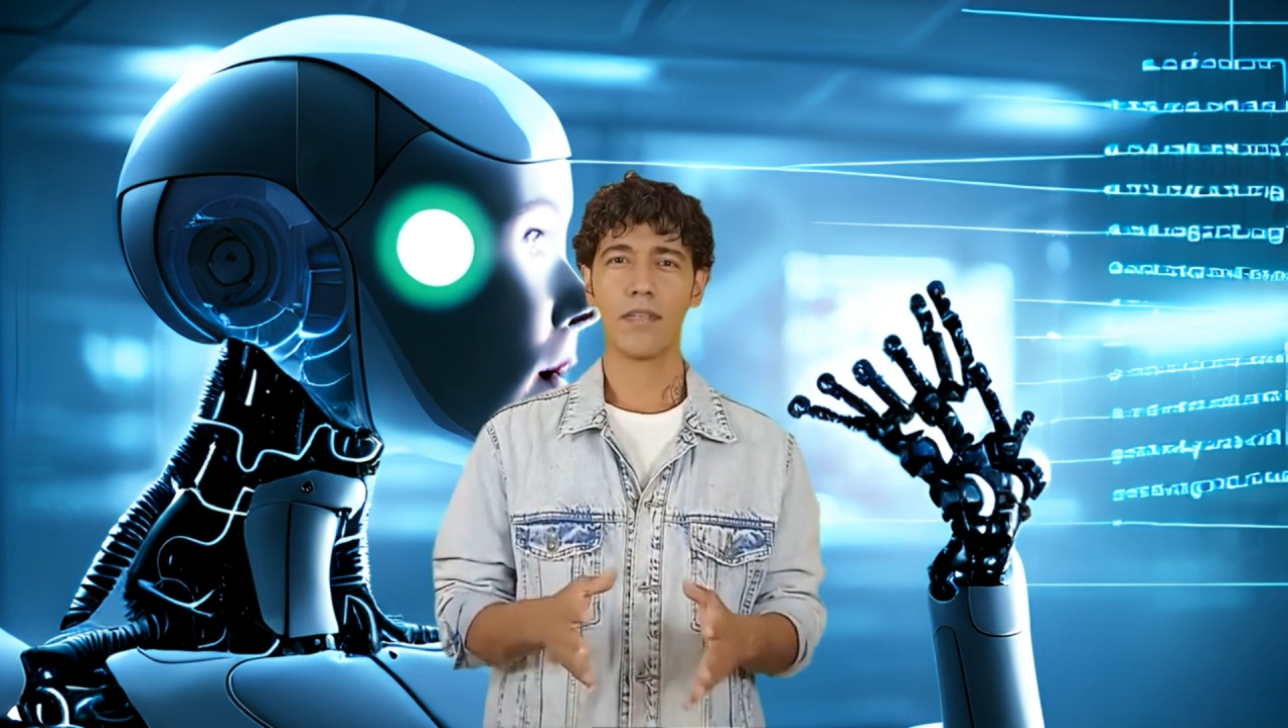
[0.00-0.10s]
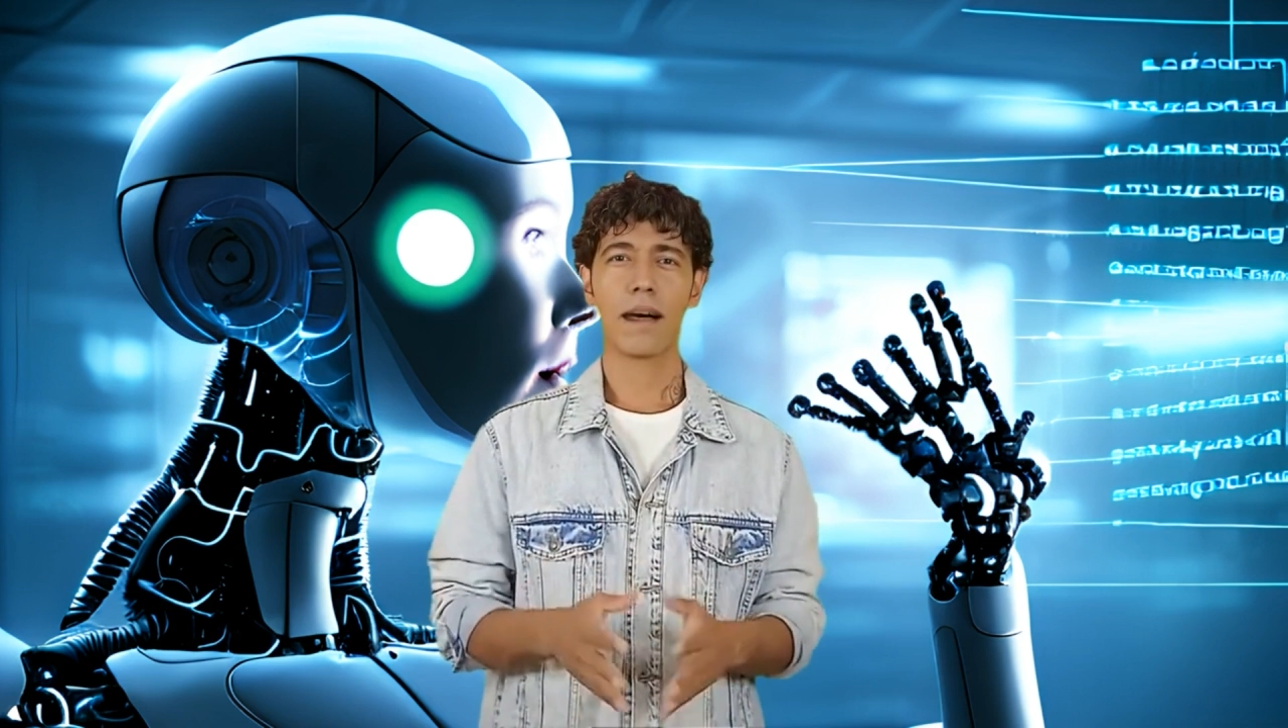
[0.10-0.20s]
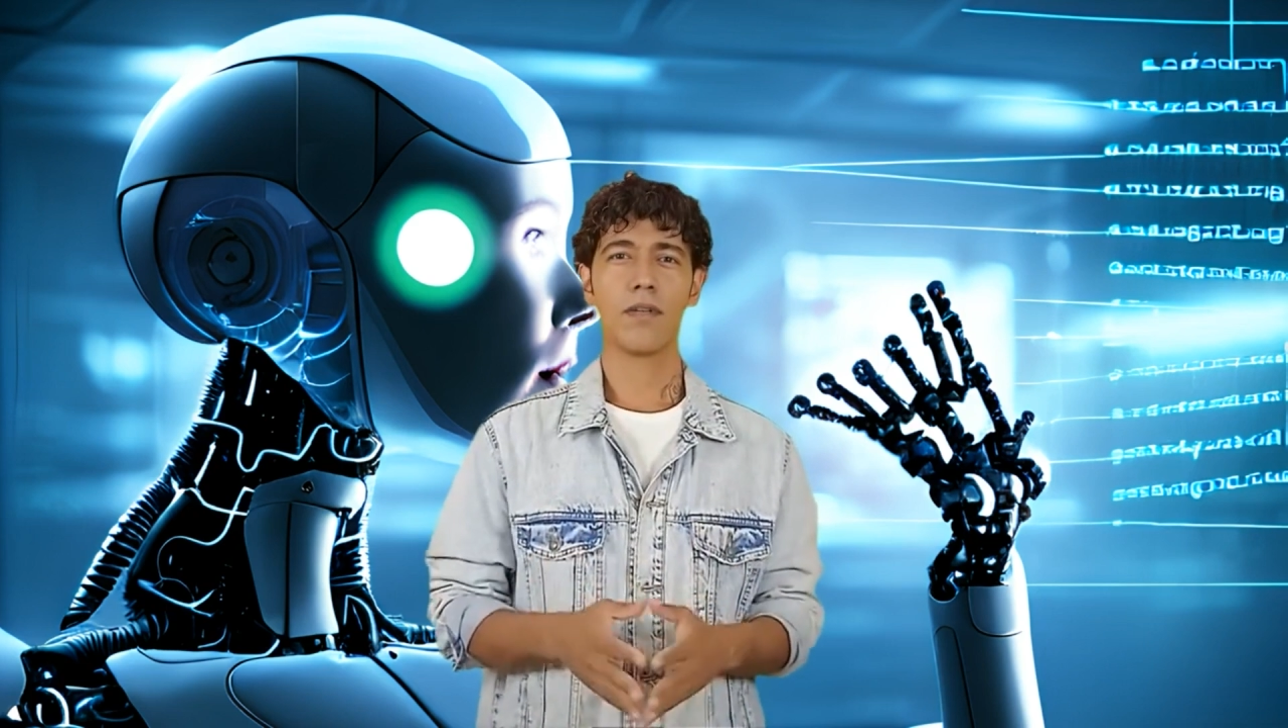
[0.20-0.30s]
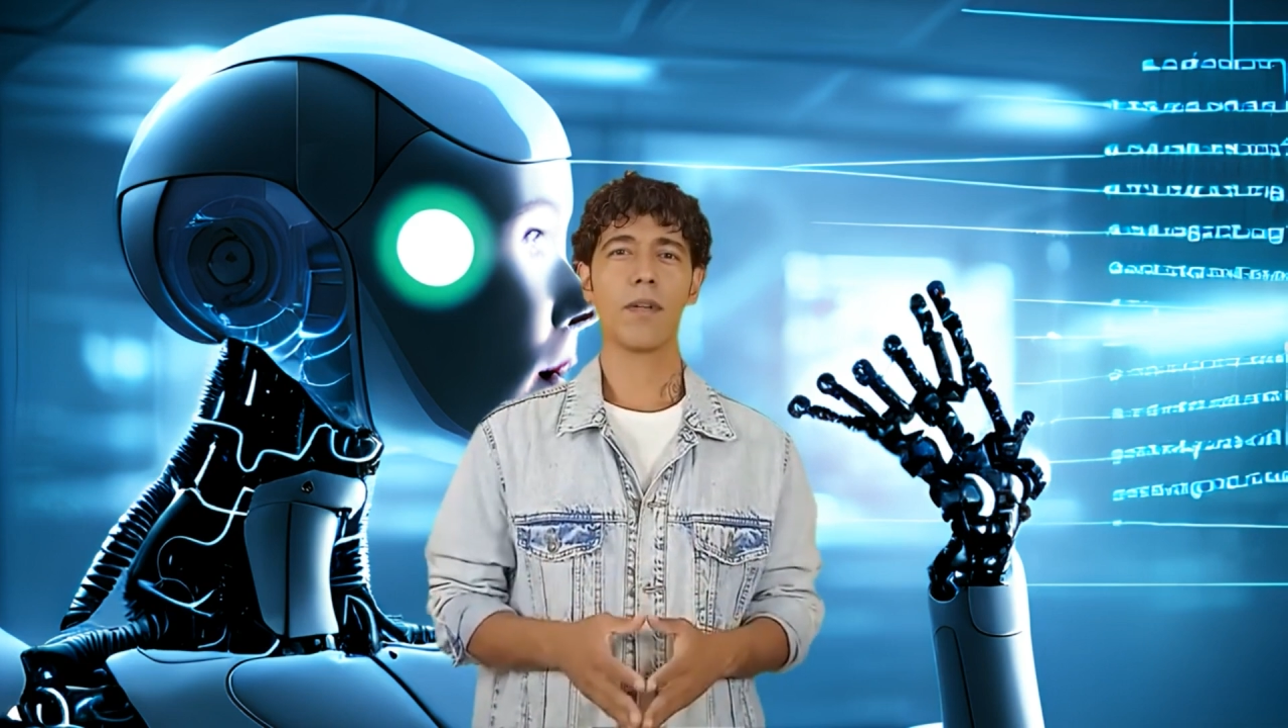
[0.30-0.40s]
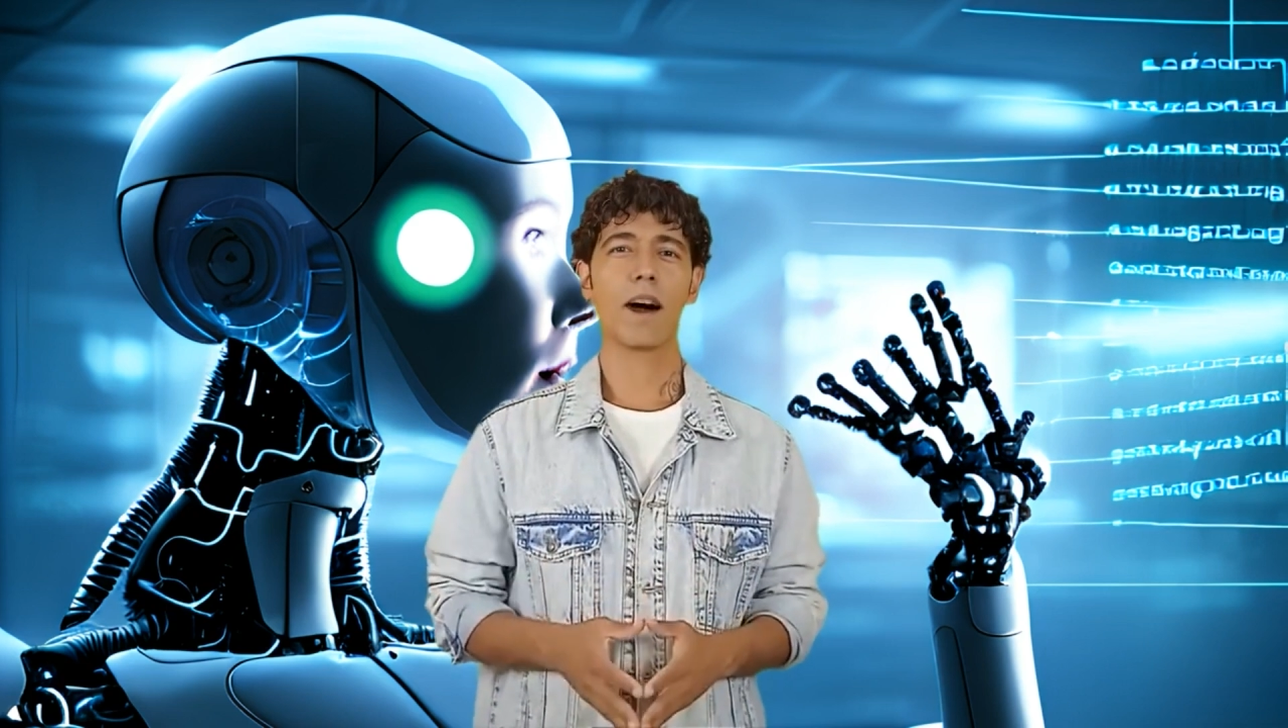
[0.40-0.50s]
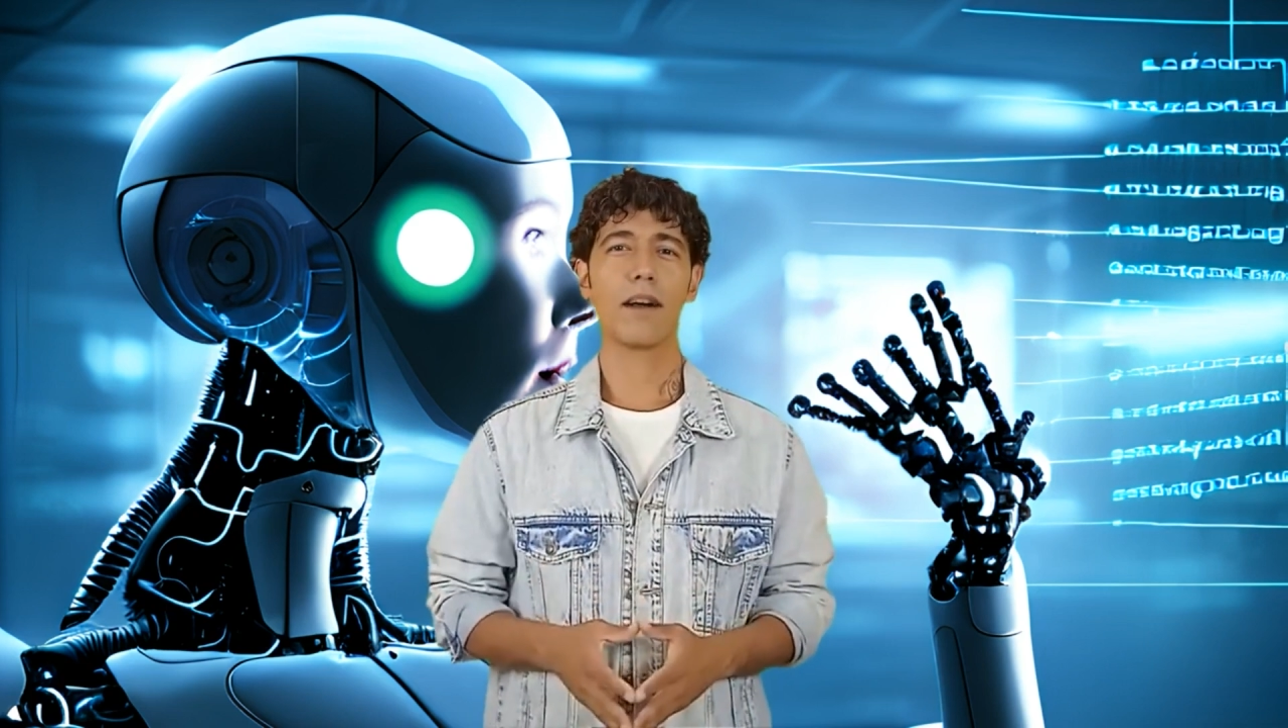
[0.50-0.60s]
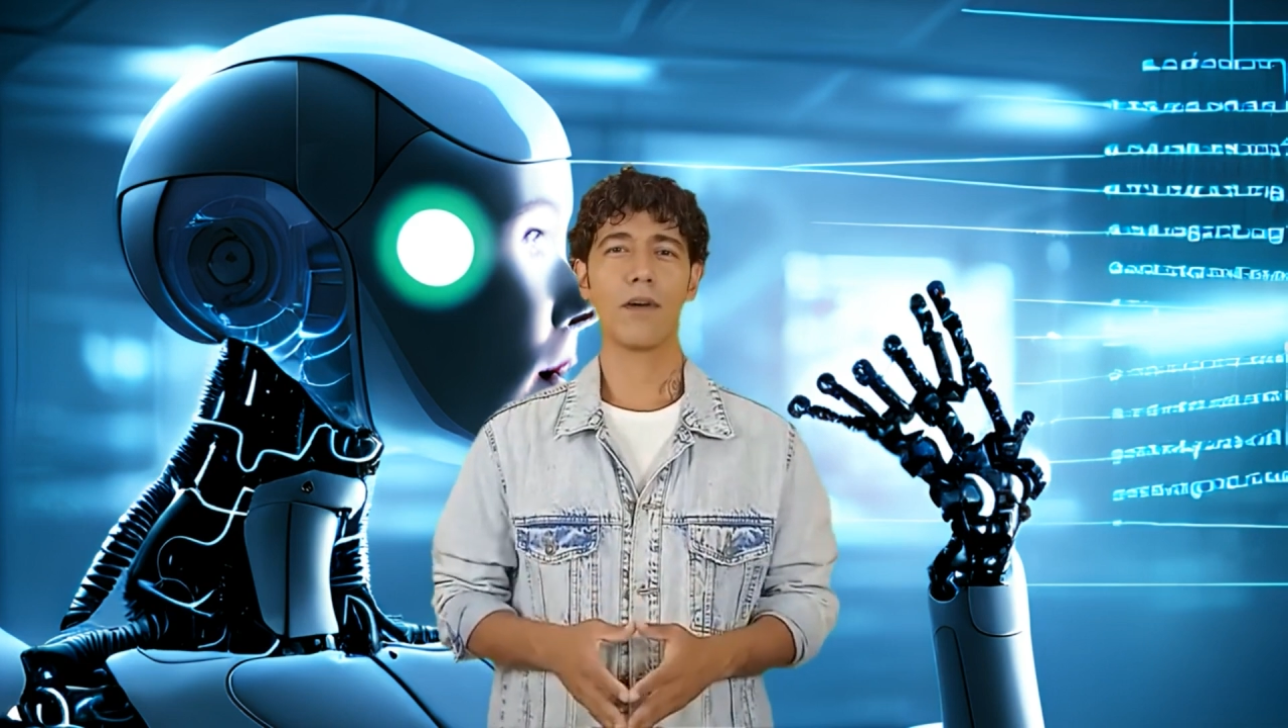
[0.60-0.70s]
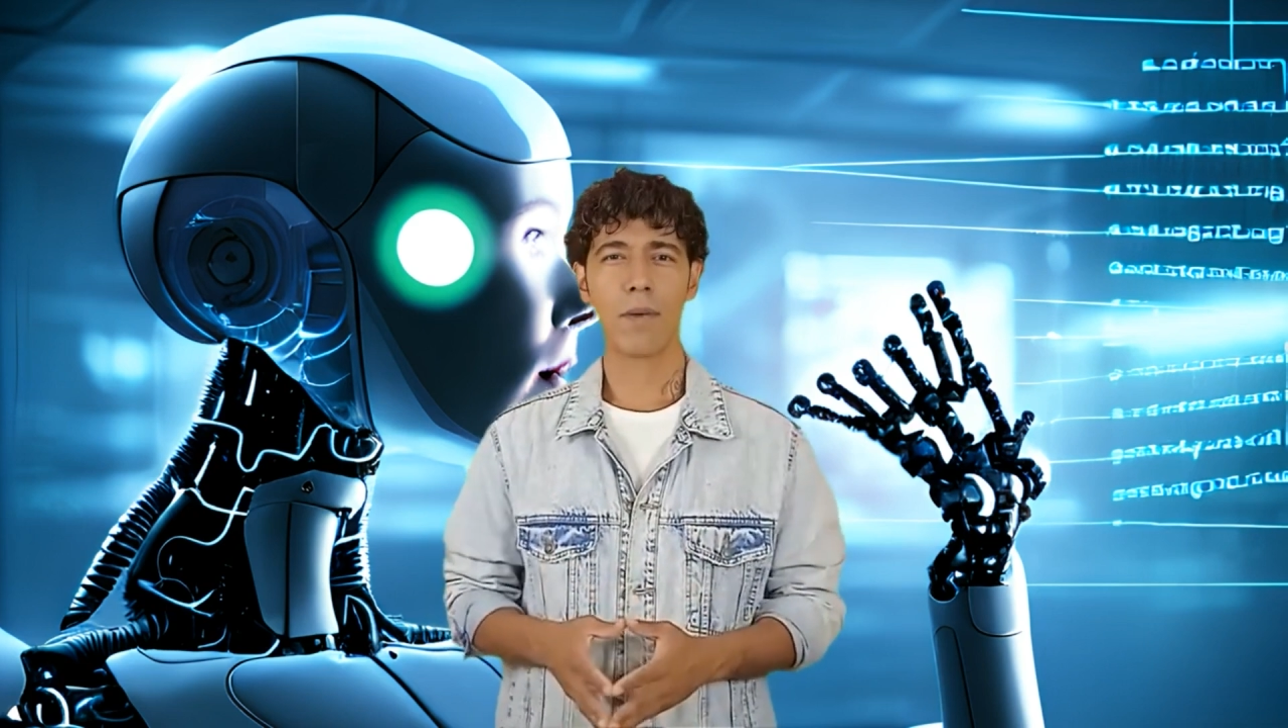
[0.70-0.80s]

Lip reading: section on your